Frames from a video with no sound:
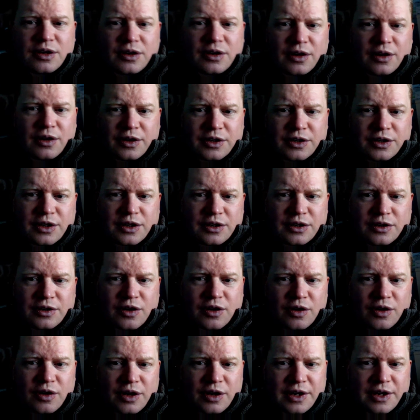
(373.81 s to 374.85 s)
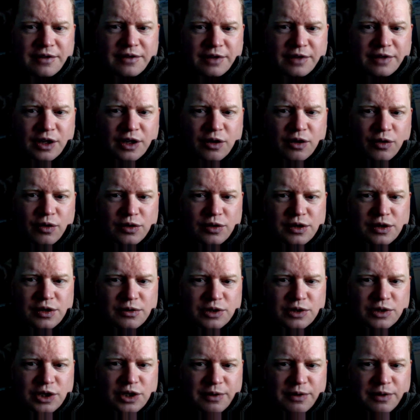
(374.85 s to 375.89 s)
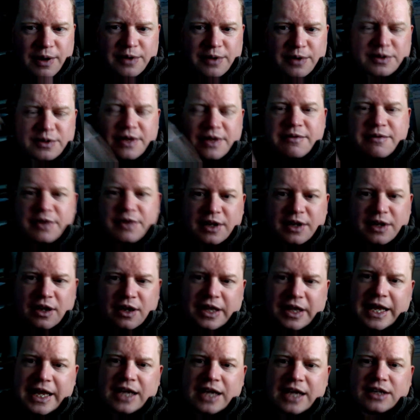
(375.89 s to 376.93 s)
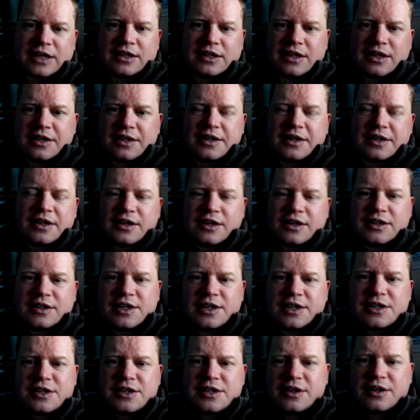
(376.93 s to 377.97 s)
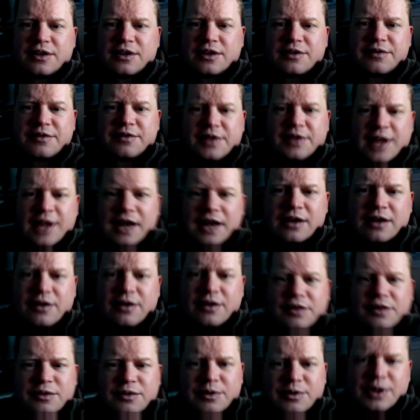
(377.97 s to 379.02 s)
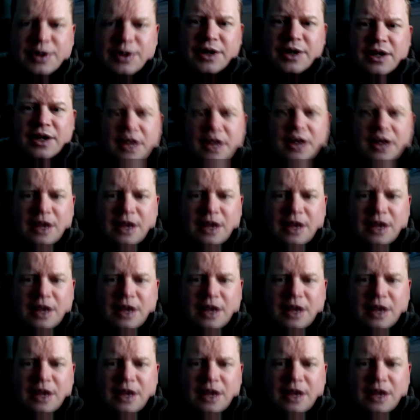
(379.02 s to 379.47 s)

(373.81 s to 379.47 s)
like you, even the Core 2 duos and everything like that are, are decent enough for that kind of work.